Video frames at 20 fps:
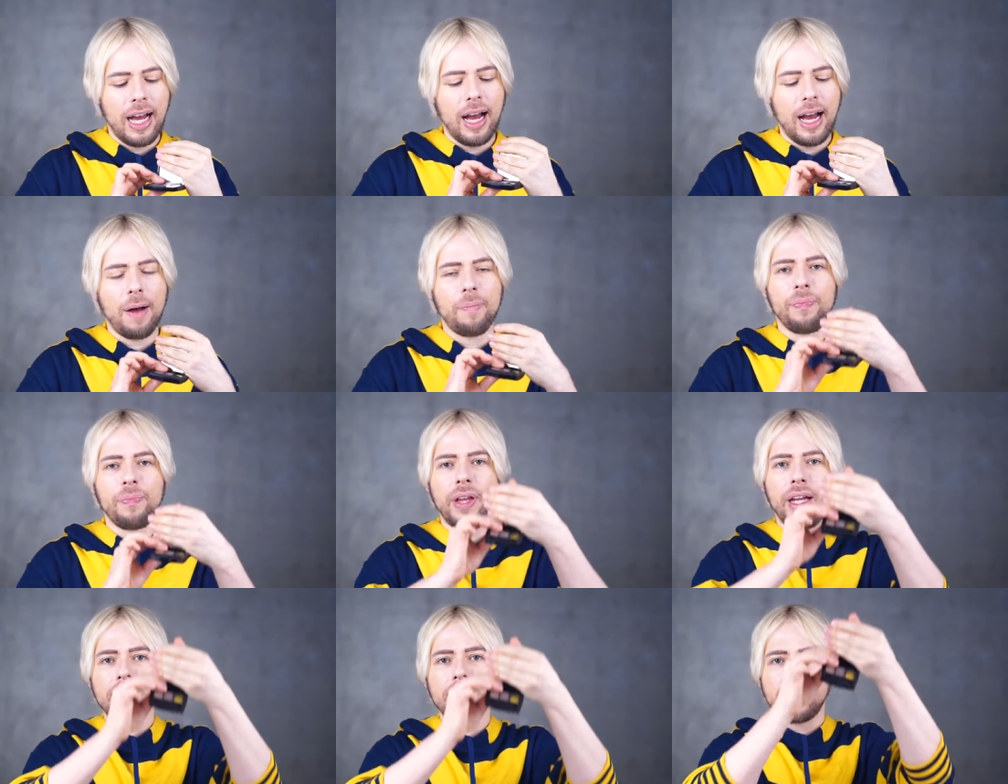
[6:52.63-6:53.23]

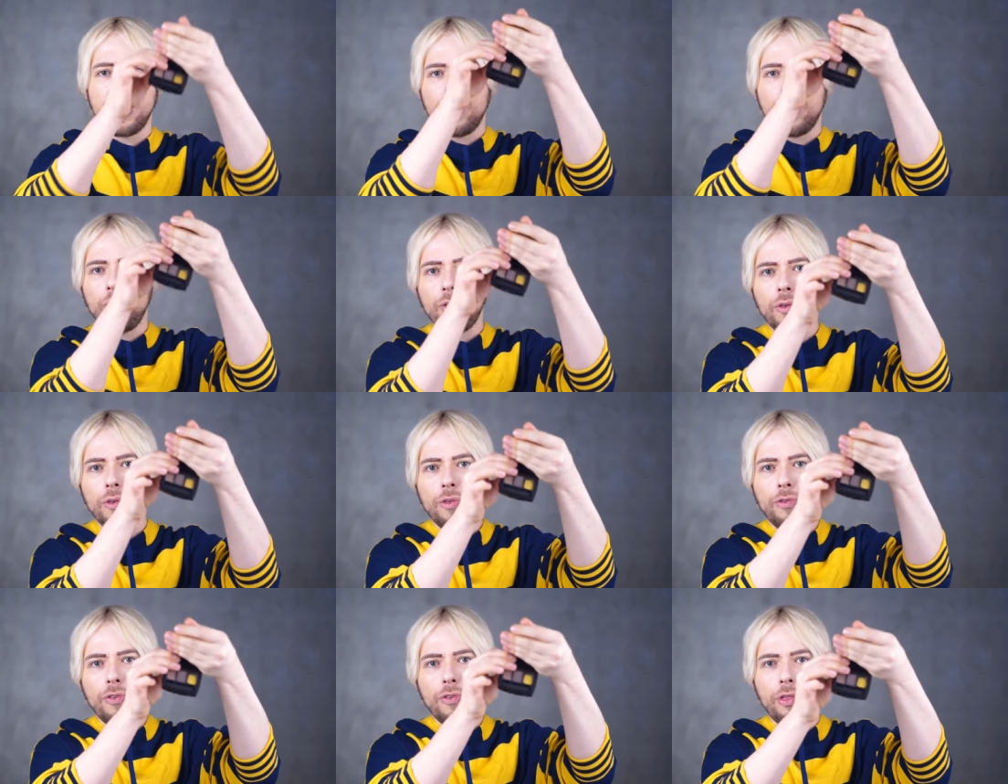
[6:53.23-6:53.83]
um, it's like
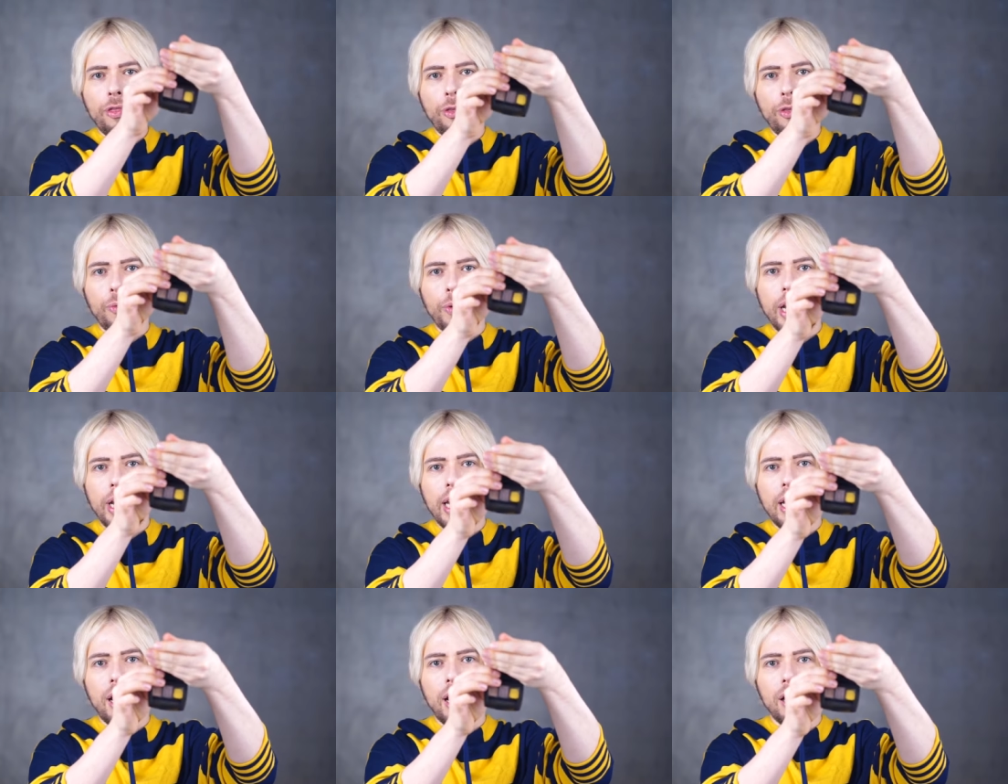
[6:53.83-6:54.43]

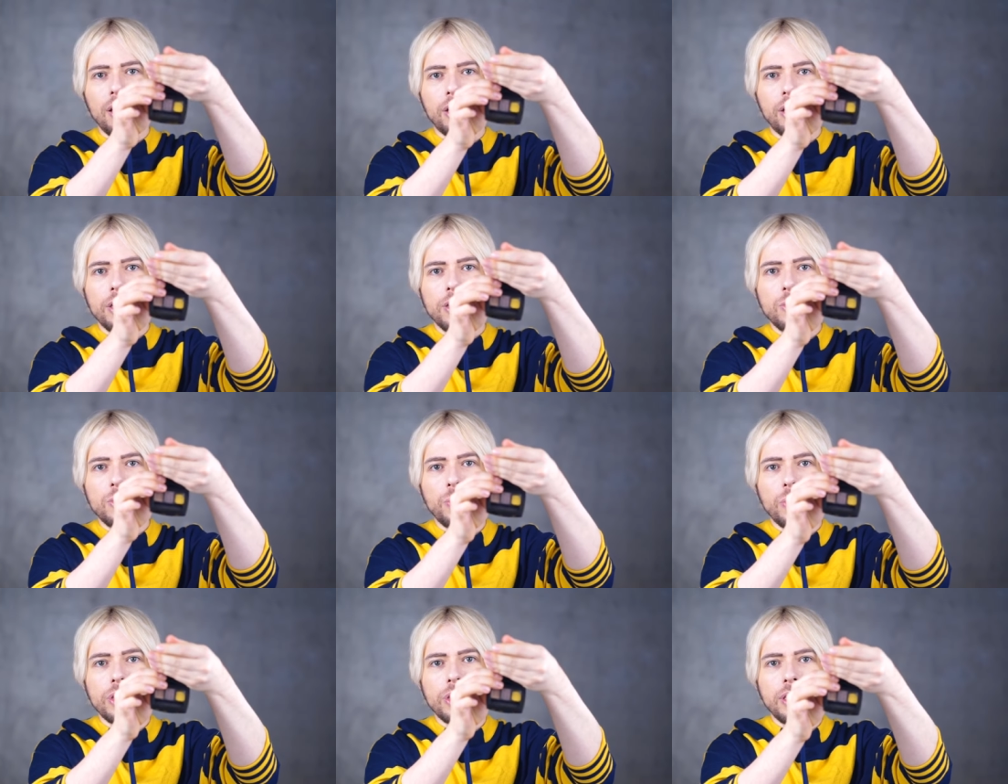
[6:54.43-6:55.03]
three
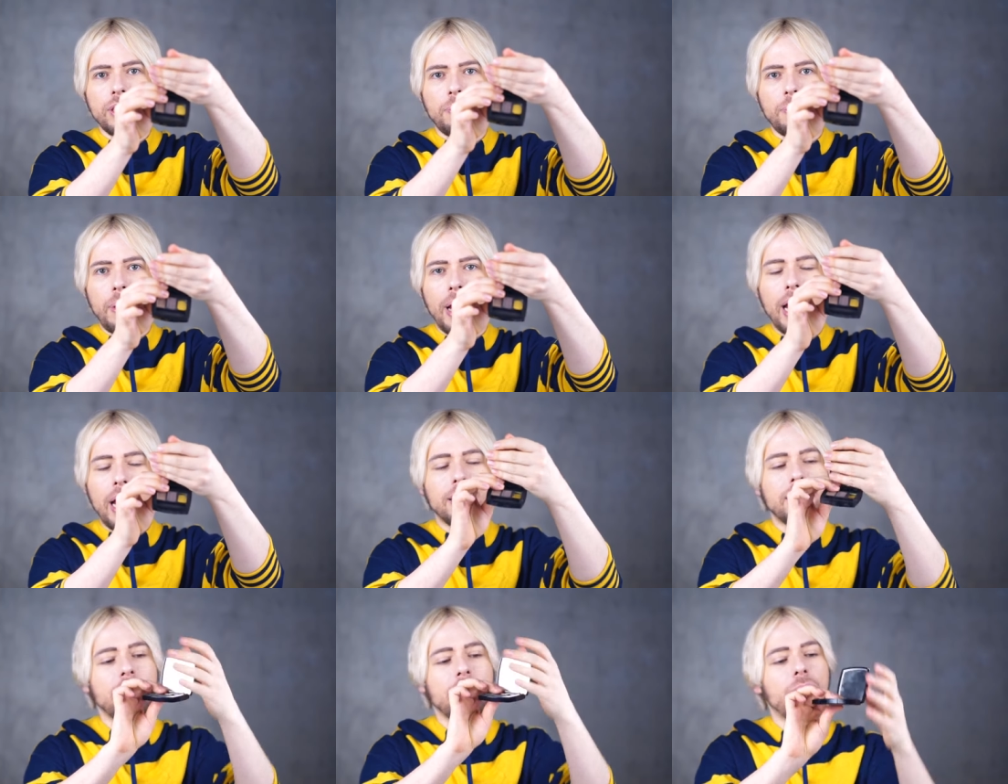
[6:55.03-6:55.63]
colors was in the
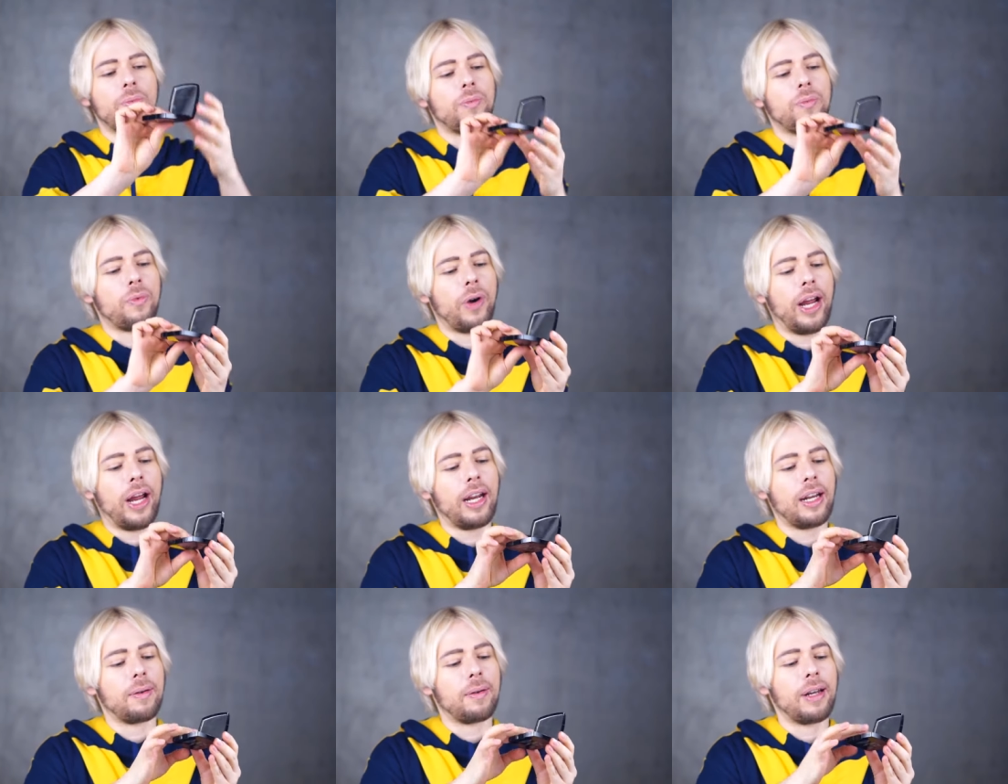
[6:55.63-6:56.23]
past,
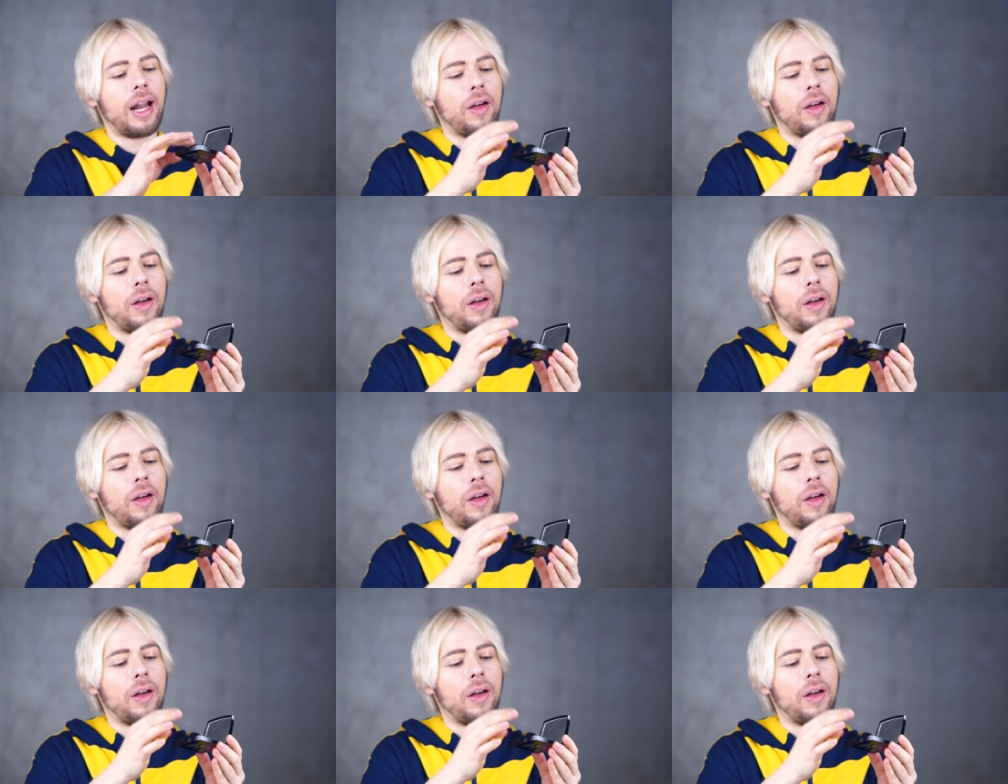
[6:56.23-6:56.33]
right?